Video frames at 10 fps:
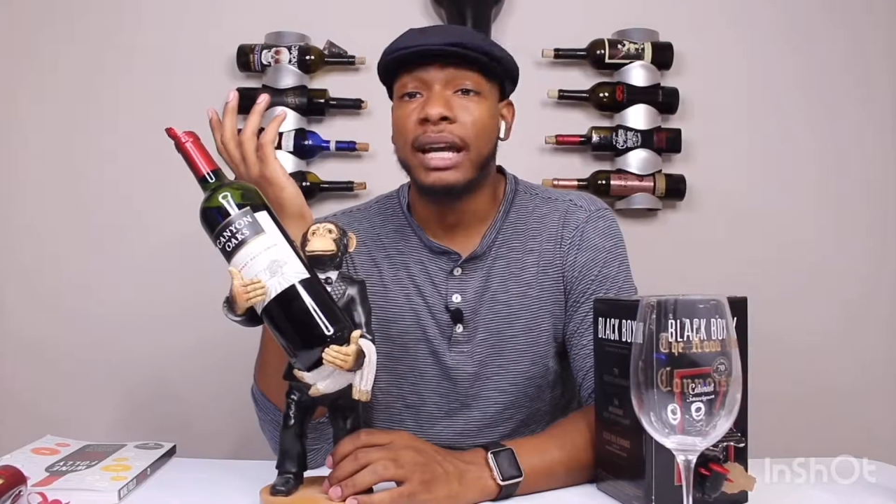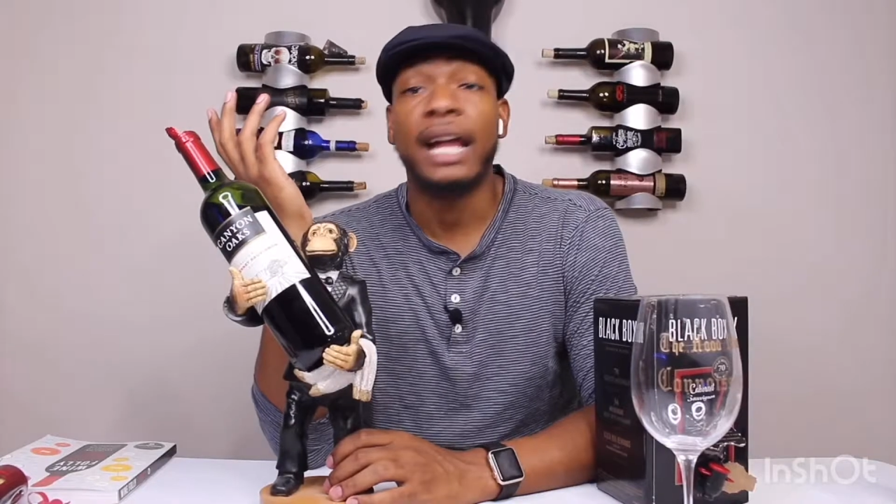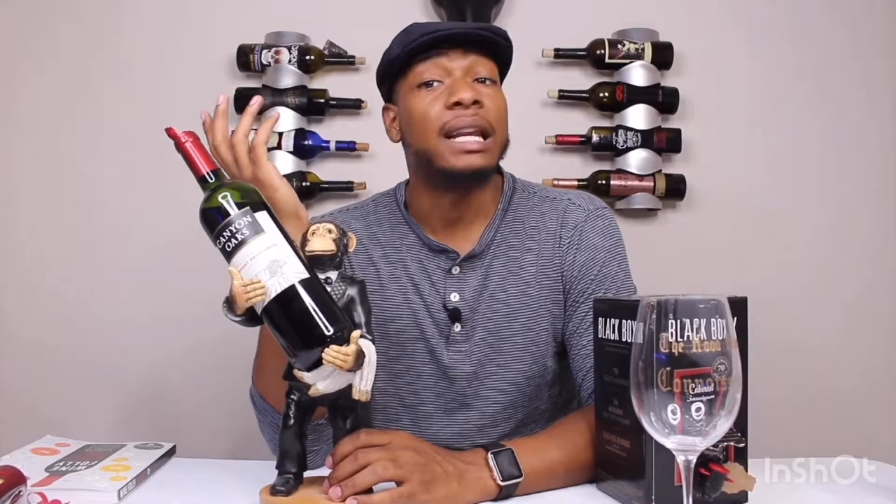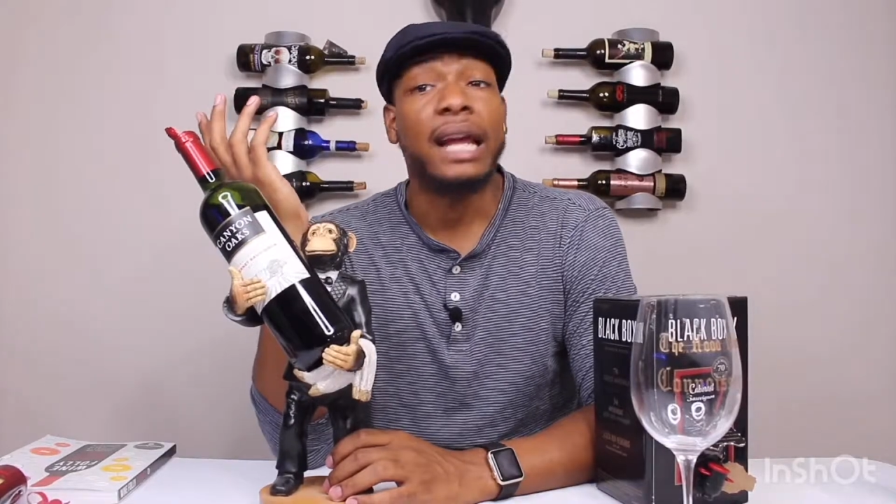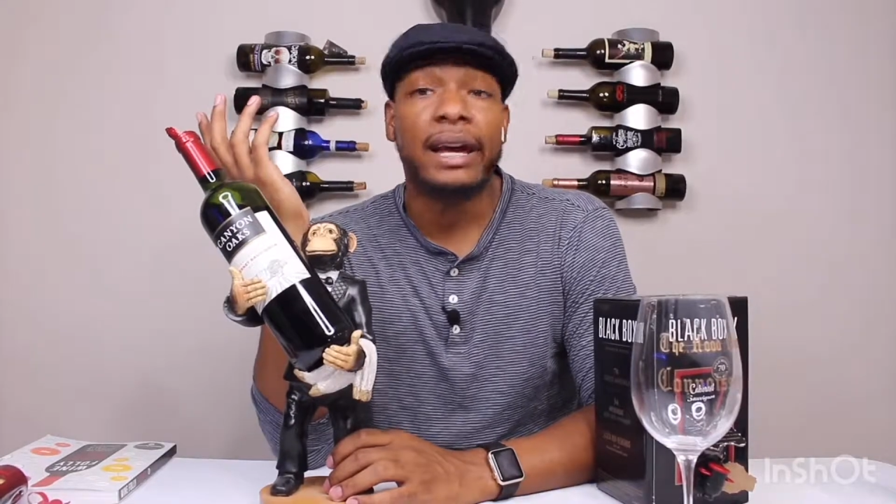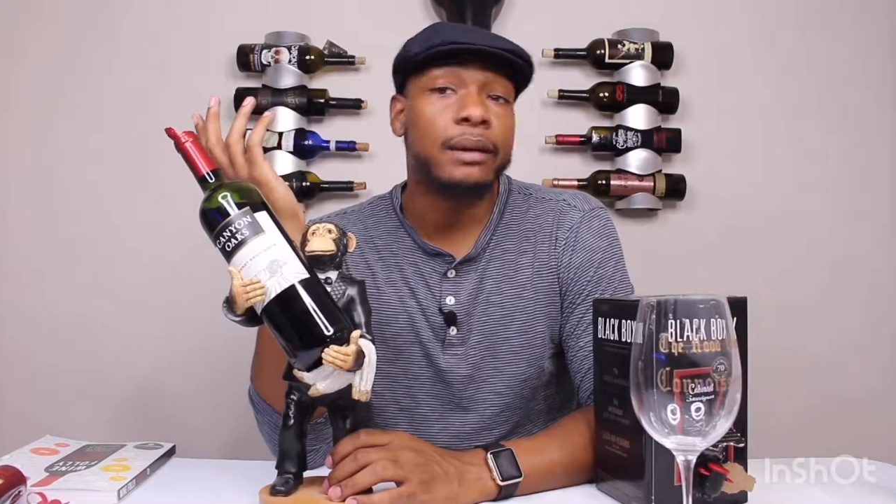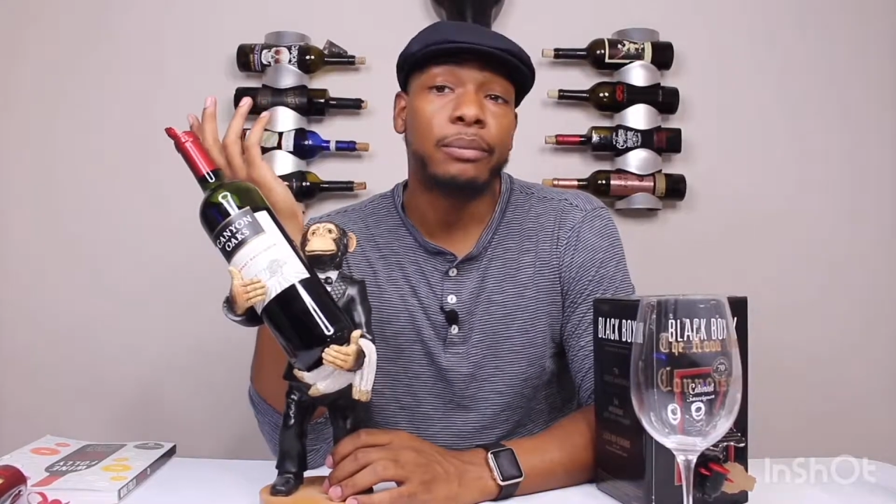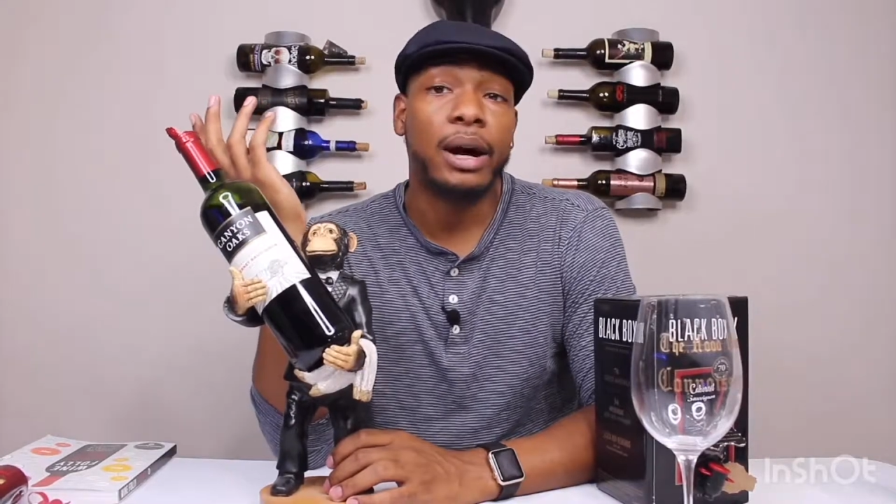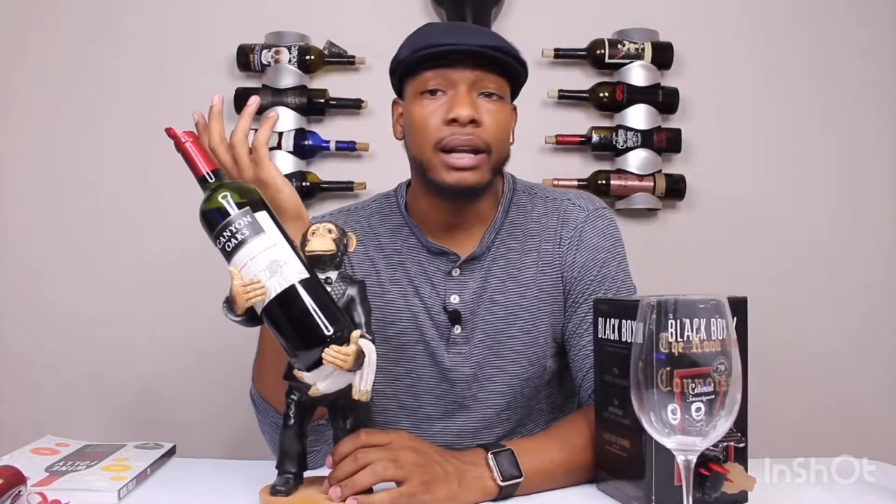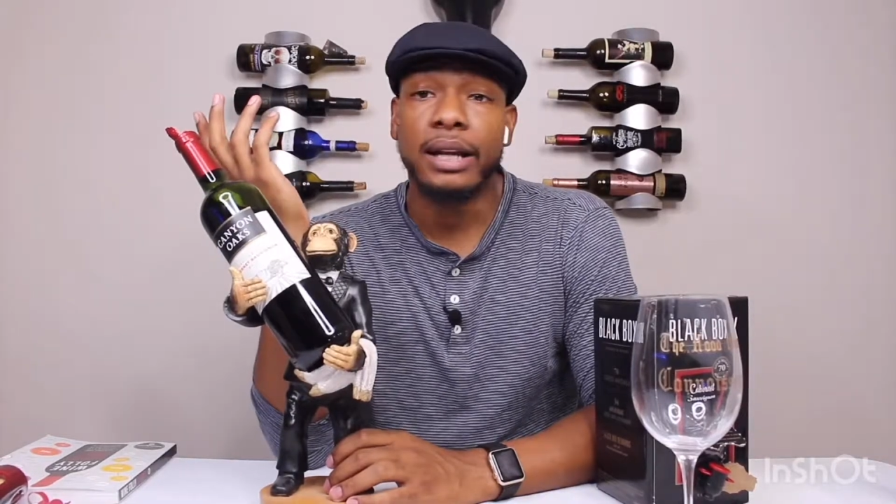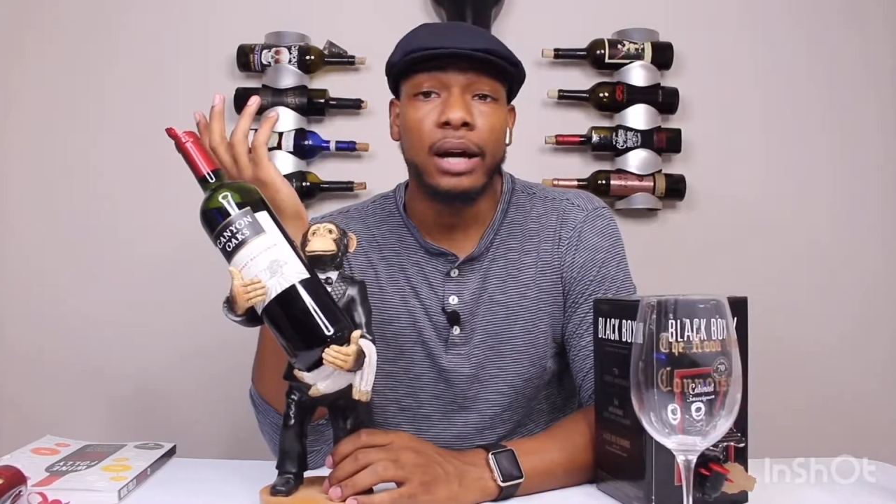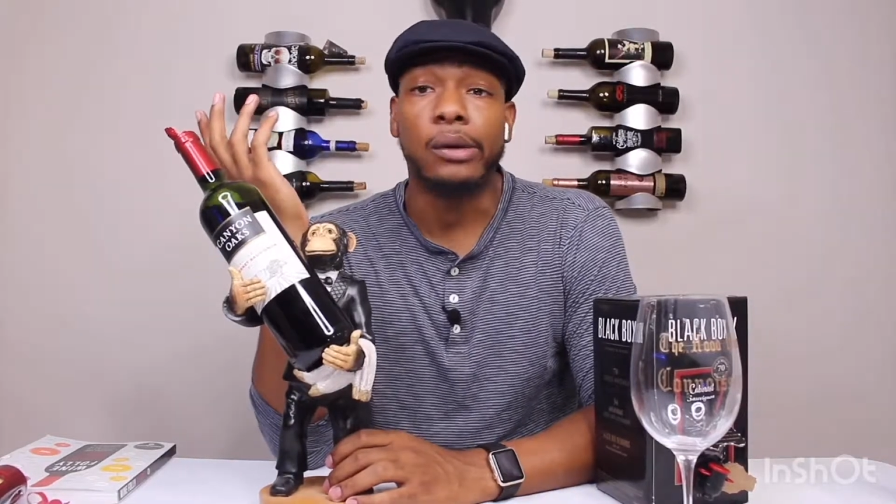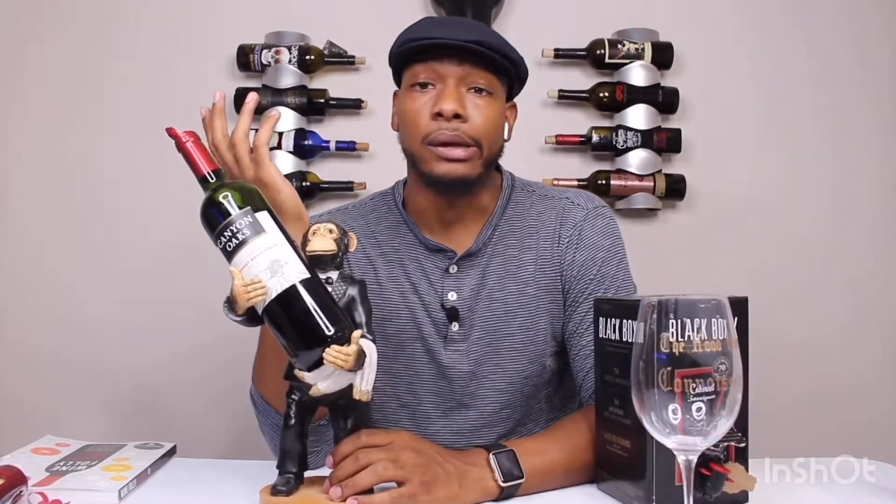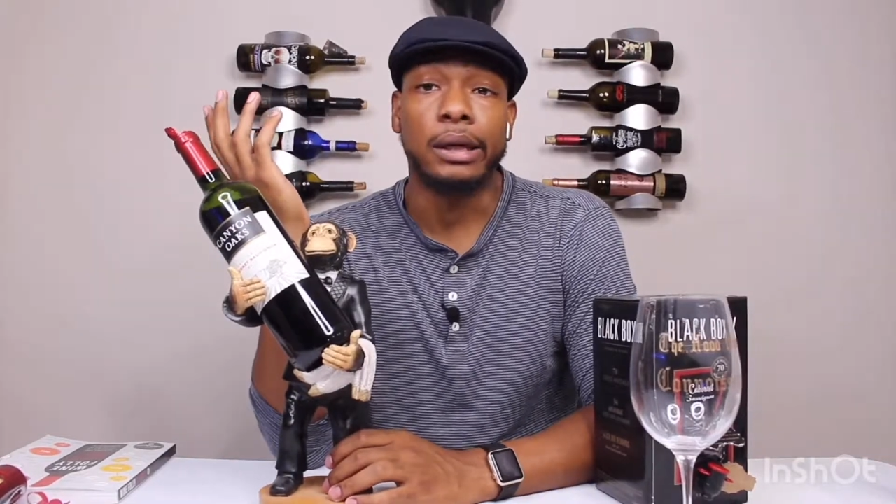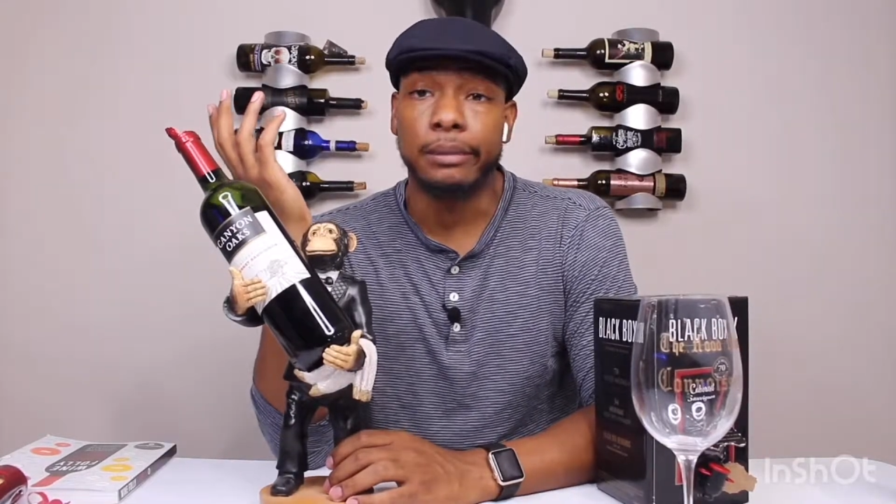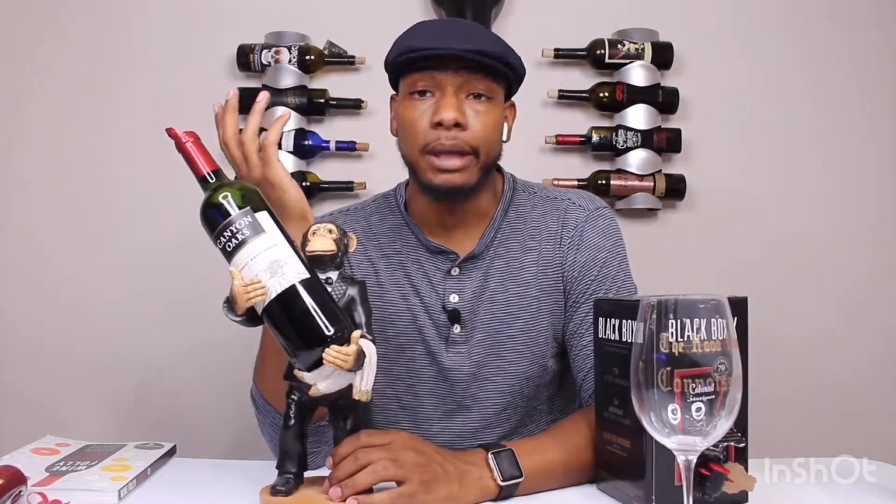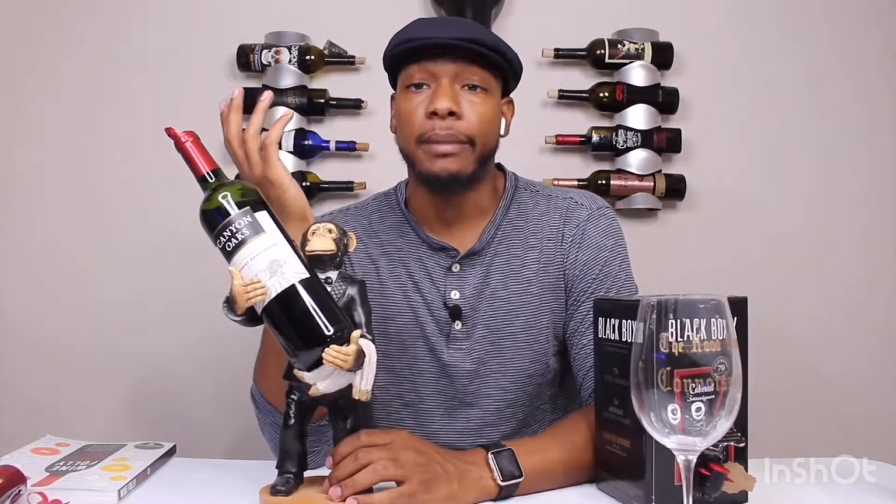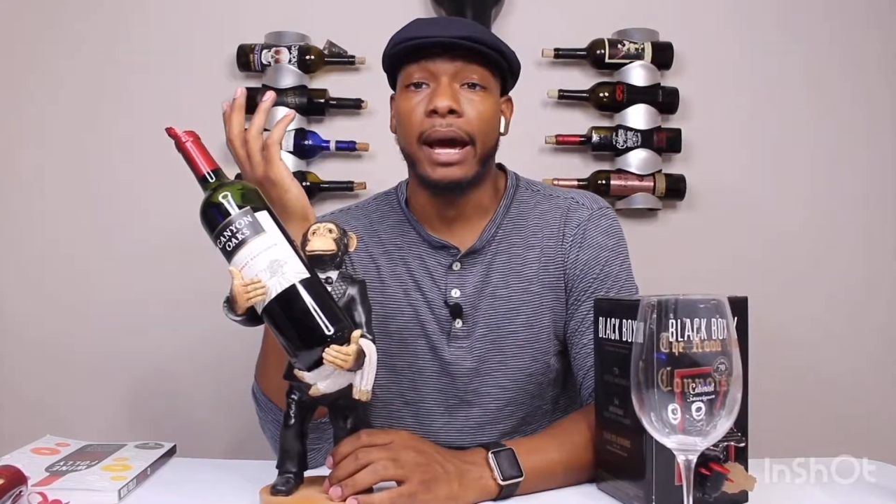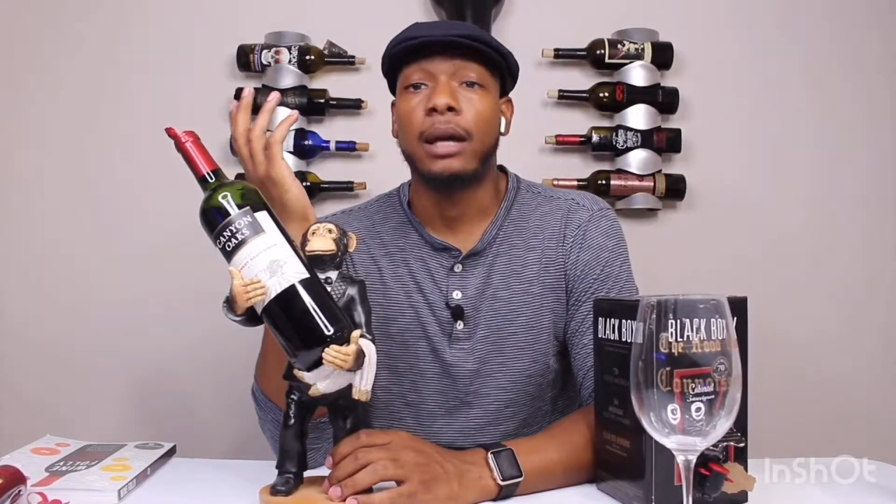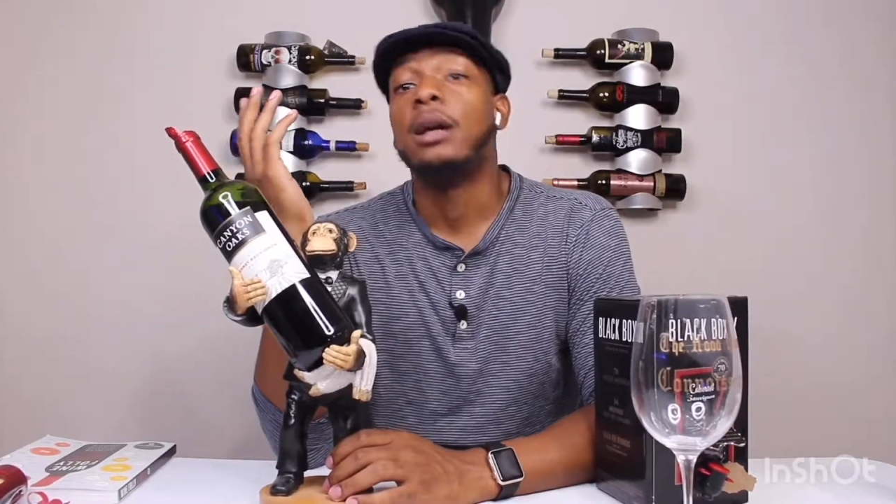and they ain't probably not gonna give you money
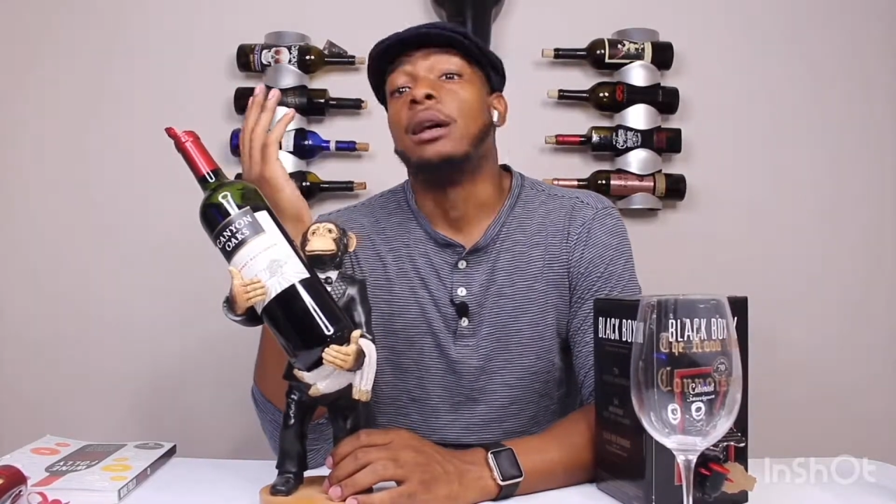back.